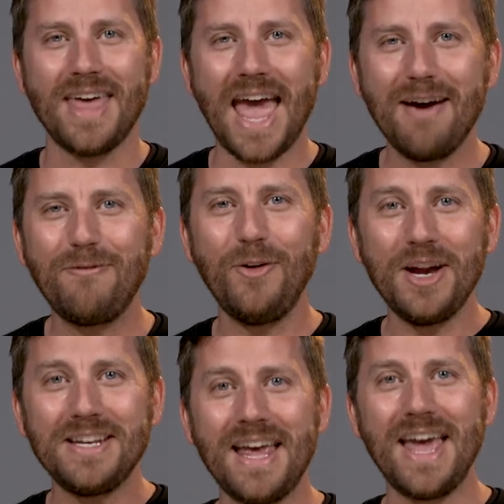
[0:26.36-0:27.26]

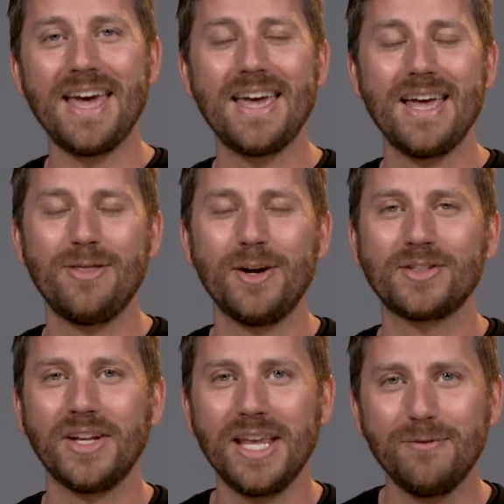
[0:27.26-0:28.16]
Every day,
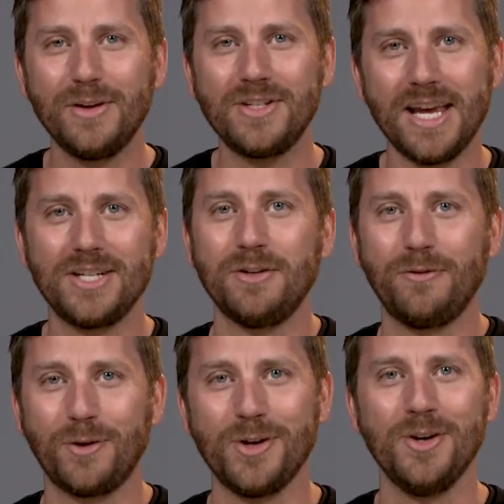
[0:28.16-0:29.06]
there's an invitation
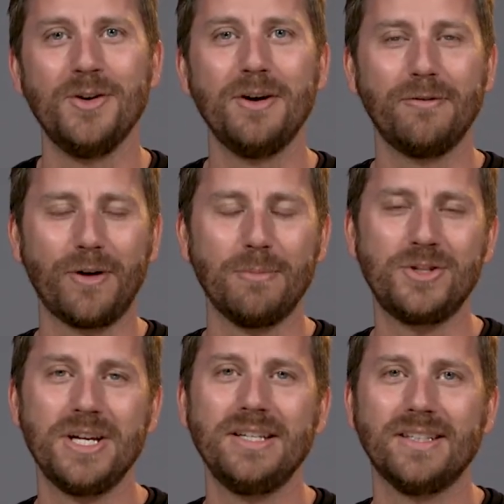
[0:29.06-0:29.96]
for you from
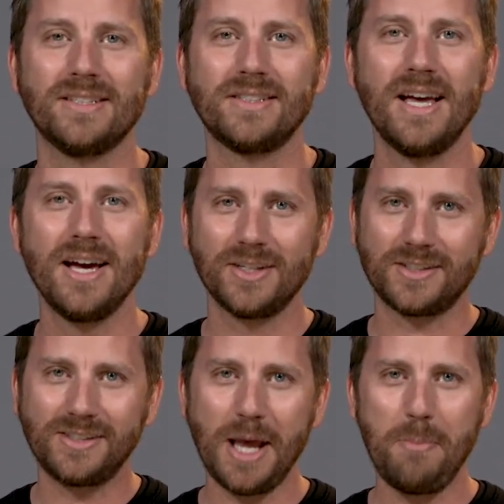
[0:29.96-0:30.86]
Jesus to
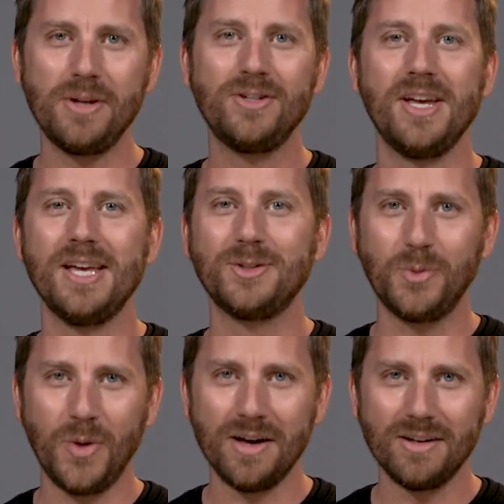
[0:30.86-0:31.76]
step into His
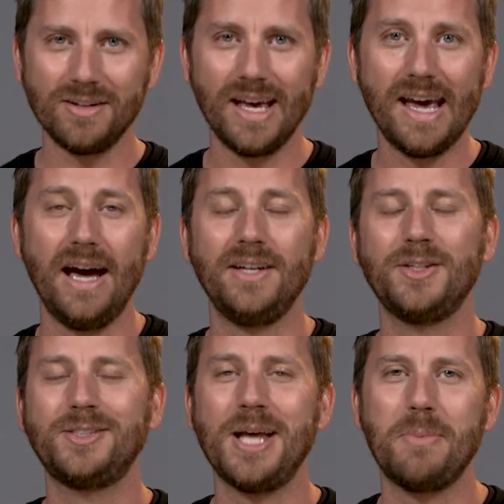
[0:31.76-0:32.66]
will and to
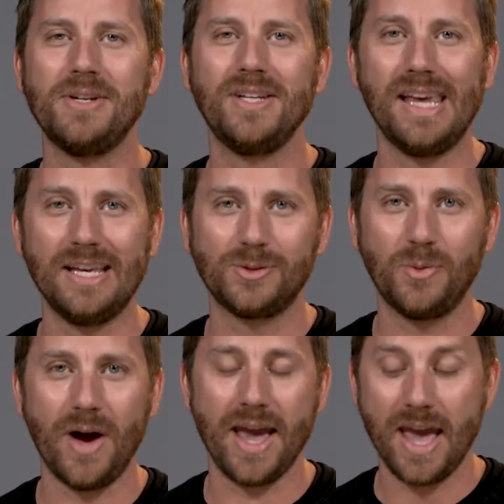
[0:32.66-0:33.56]
step into His
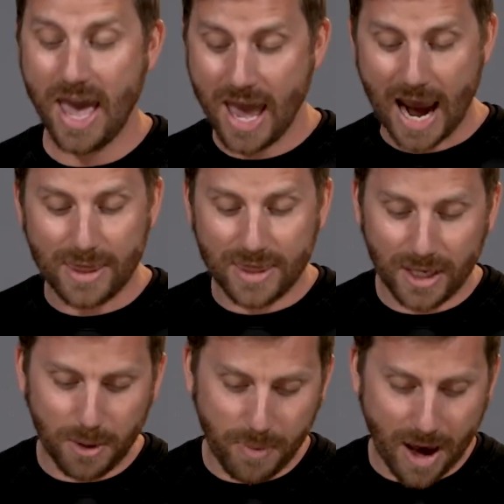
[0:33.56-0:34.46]
way. I
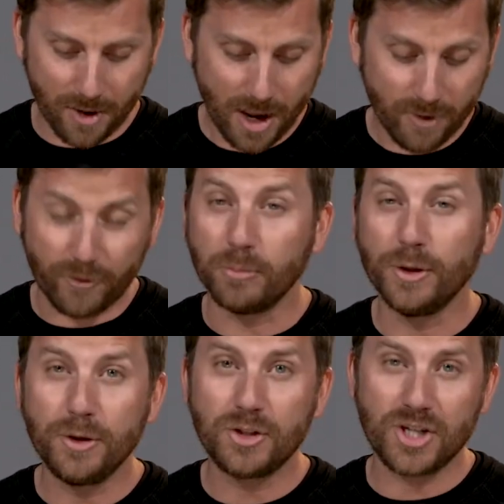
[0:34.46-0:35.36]
think about from
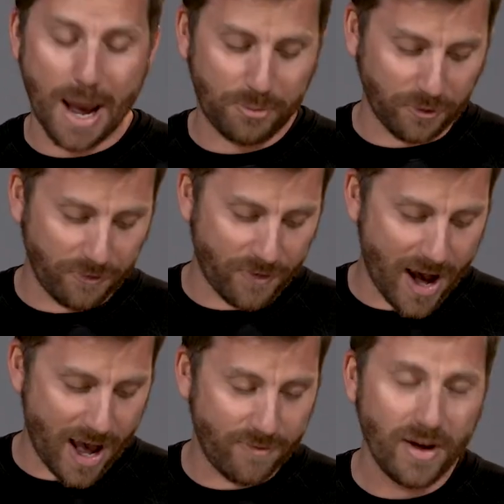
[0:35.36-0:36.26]
Luke chapter
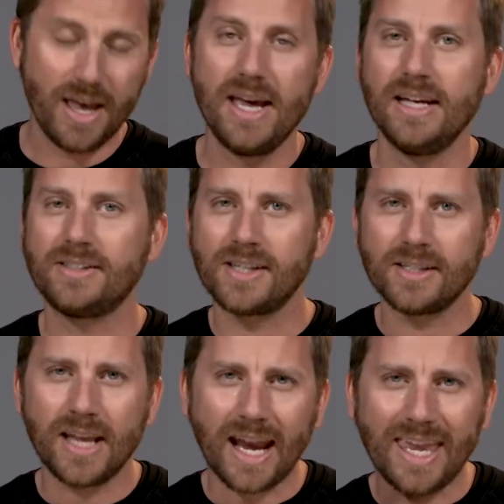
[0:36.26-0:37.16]
5, it's
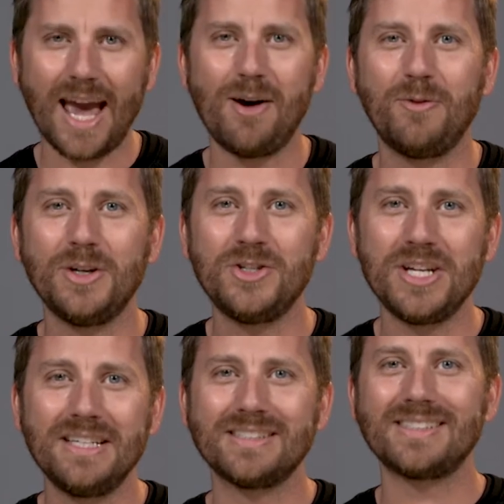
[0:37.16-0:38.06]
the account of when
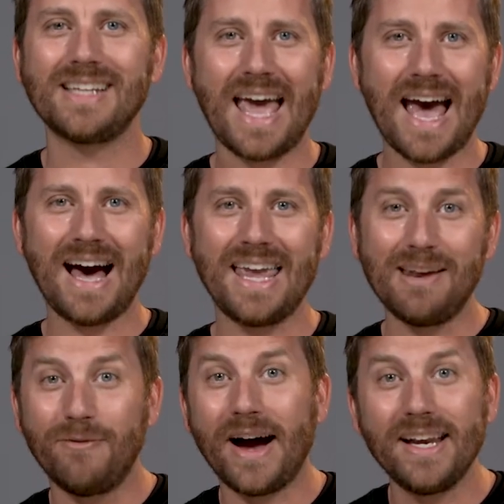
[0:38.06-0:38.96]
Jesus
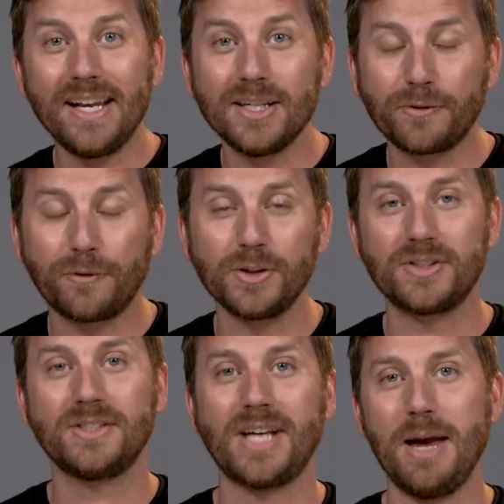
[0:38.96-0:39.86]
invited His first
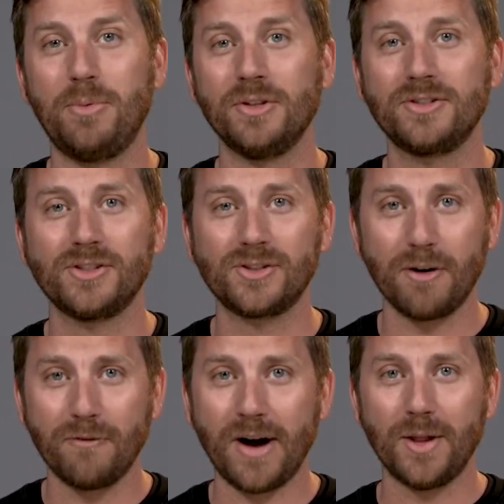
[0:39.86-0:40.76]
disciples to
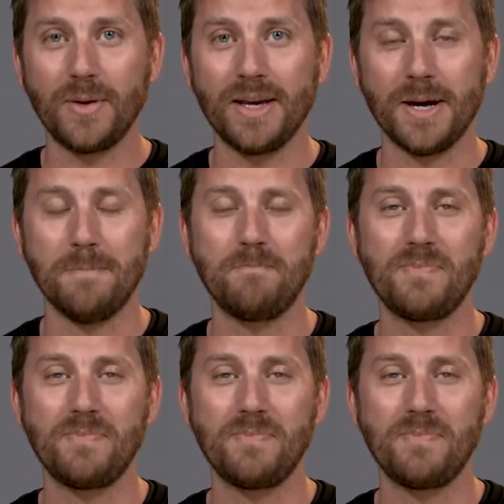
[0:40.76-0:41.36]
start following Him.